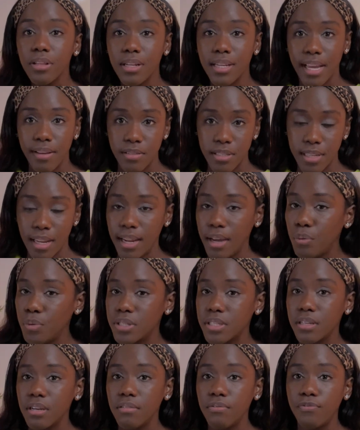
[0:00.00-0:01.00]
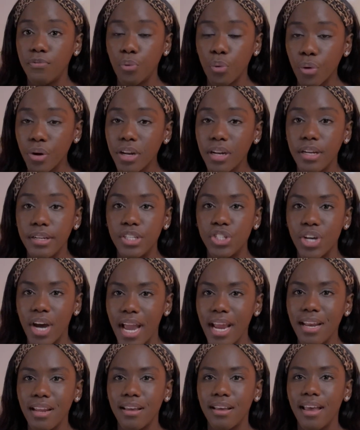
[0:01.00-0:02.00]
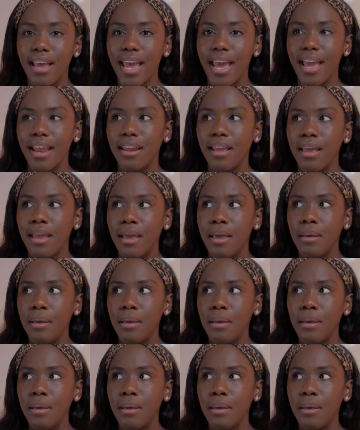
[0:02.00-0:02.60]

the lifestyle I was affording in China and